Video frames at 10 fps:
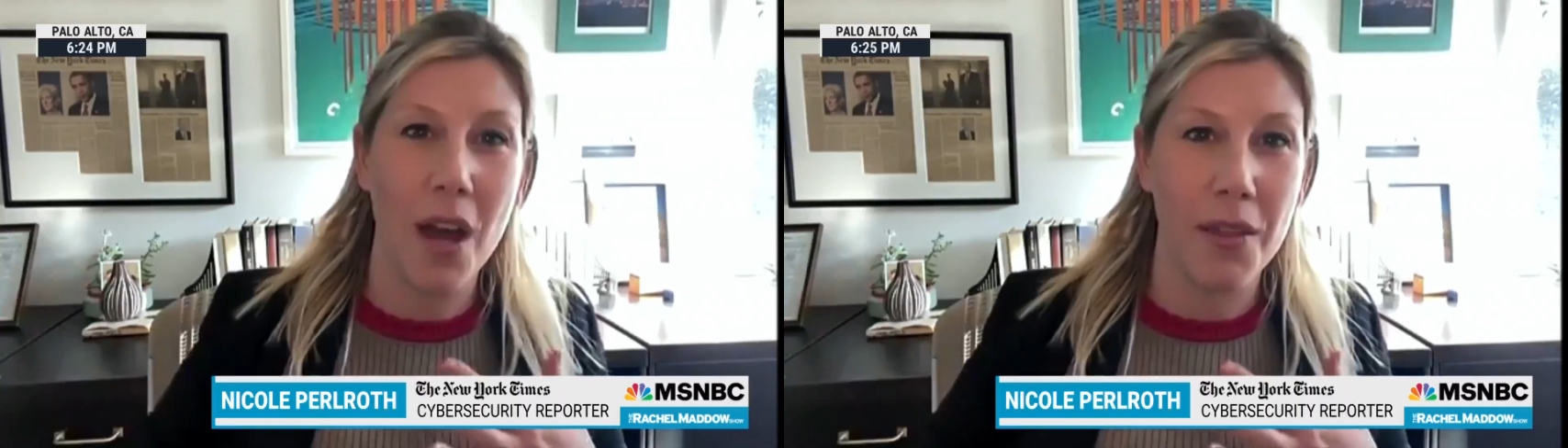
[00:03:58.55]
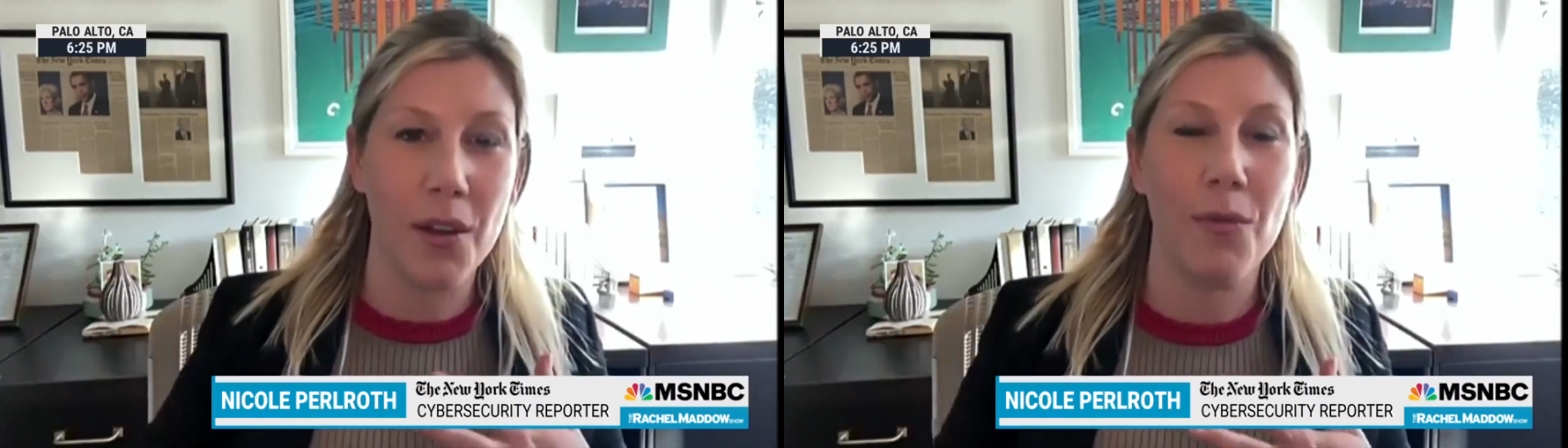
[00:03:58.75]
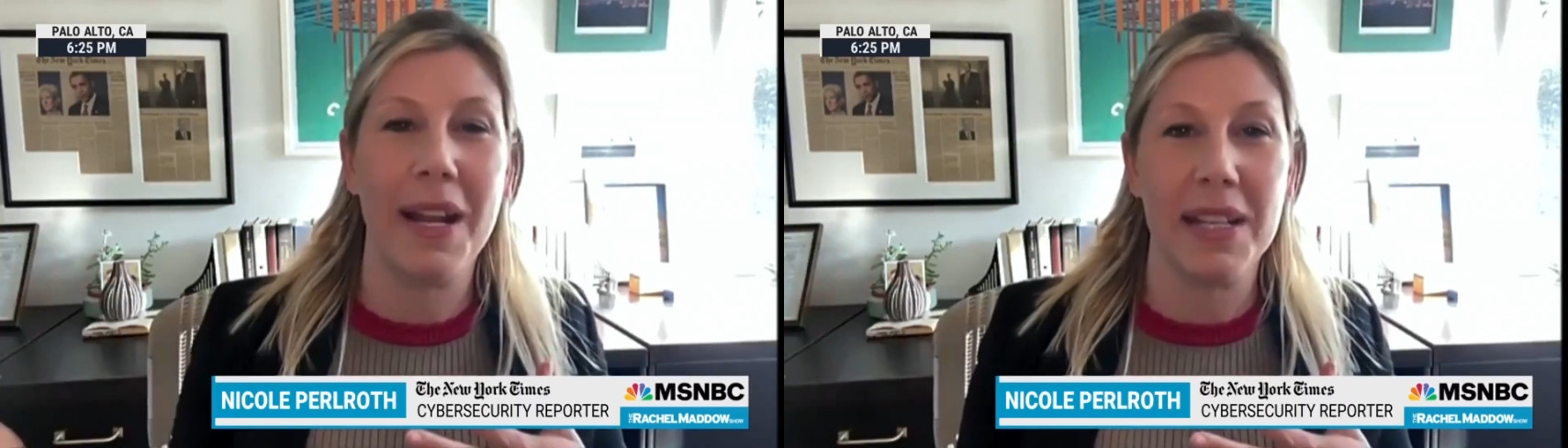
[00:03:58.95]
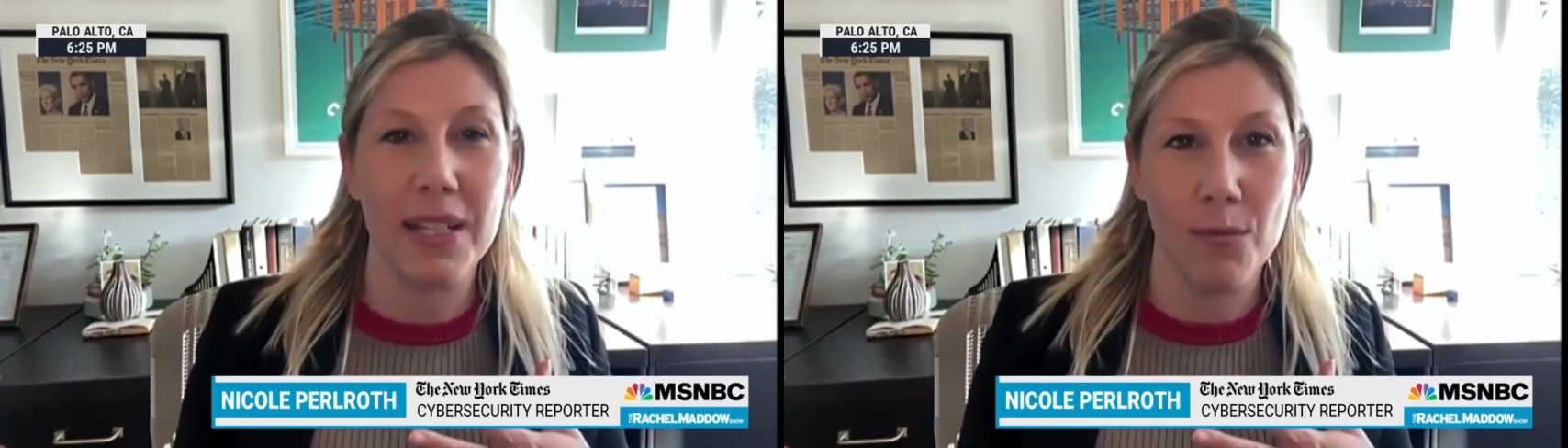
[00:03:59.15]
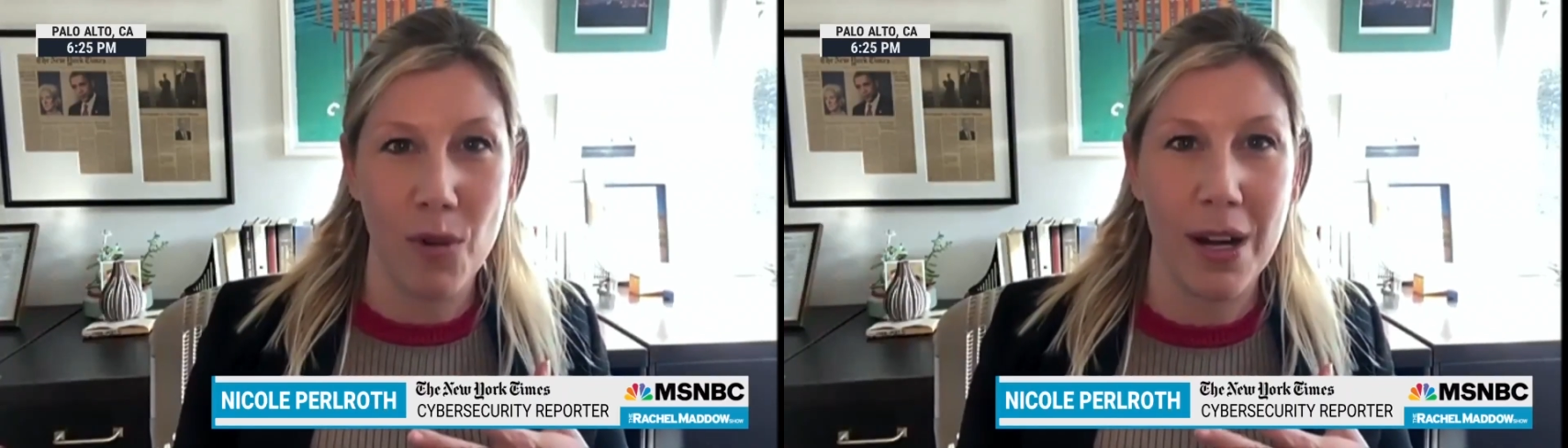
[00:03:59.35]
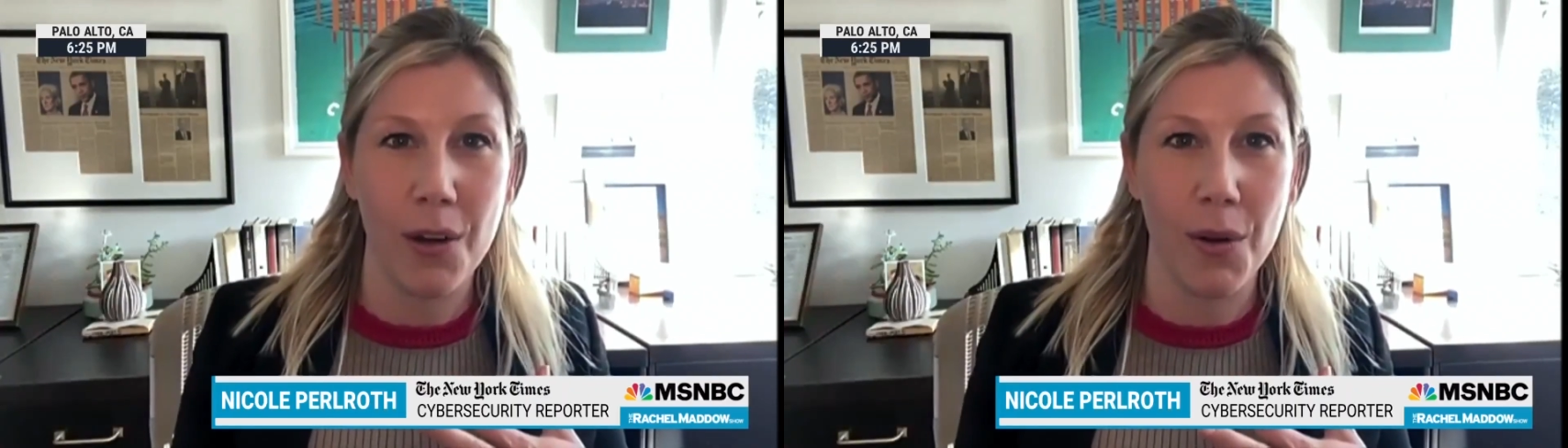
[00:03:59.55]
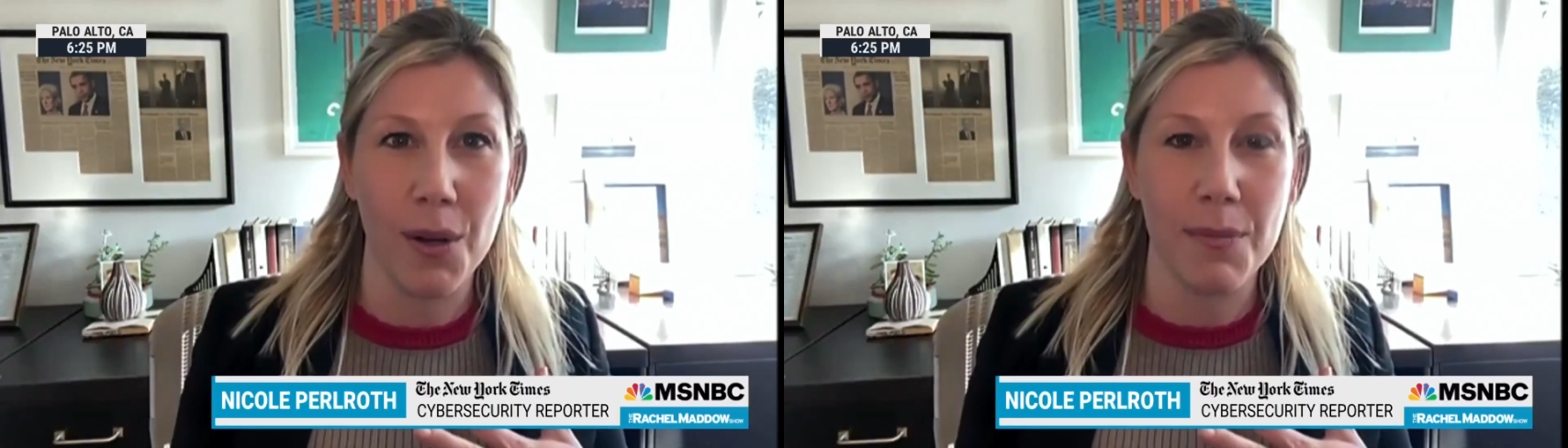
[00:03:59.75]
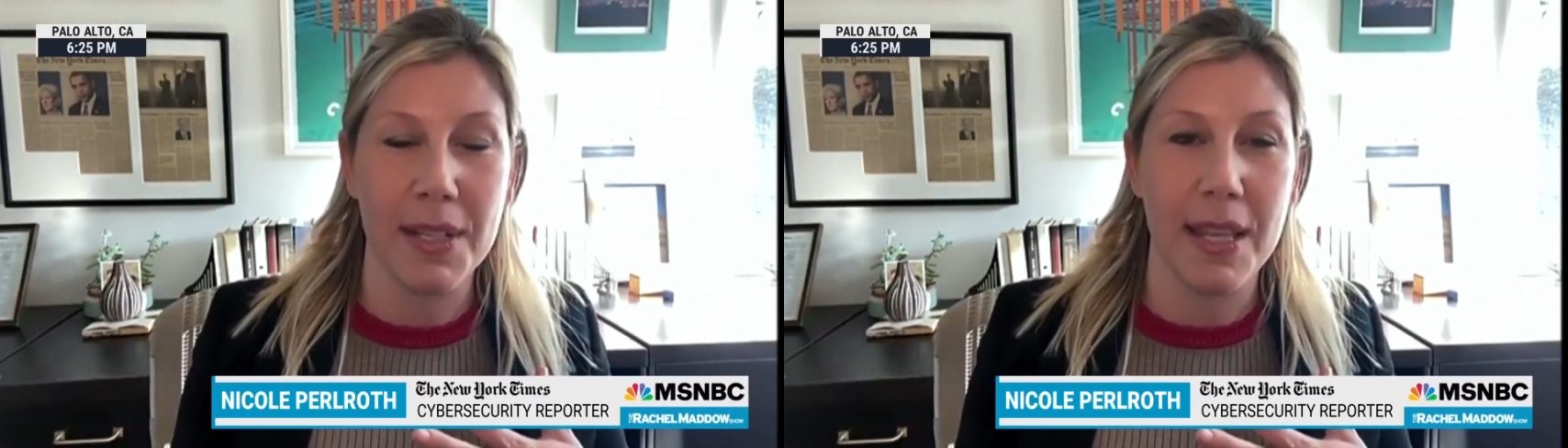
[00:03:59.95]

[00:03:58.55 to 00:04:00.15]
other ransomware groups